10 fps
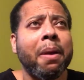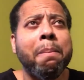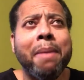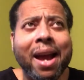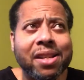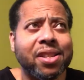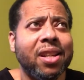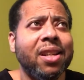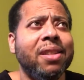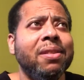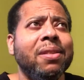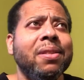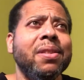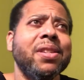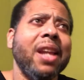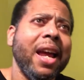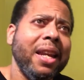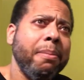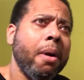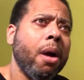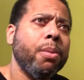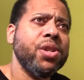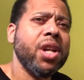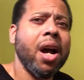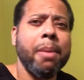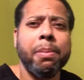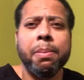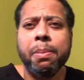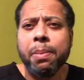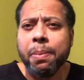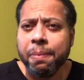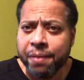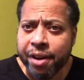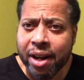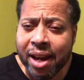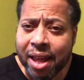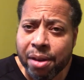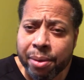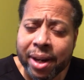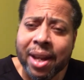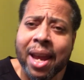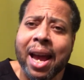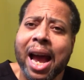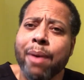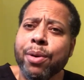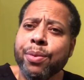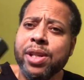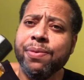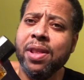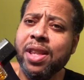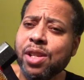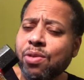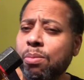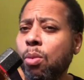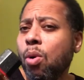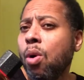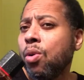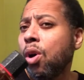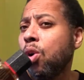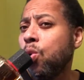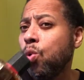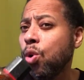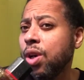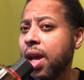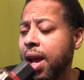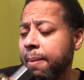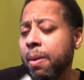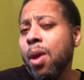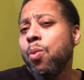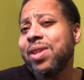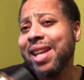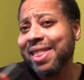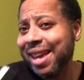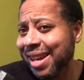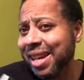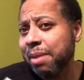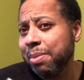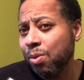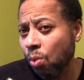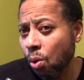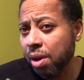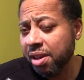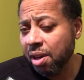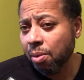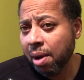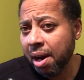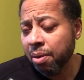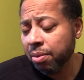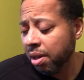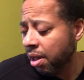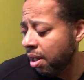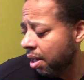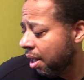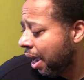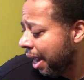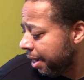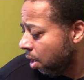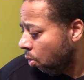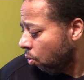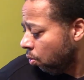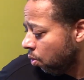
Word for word: masculine, slightly barbershop, very leathery. I would reach for this one more on a cooler day, which I think it can be worn year round. I know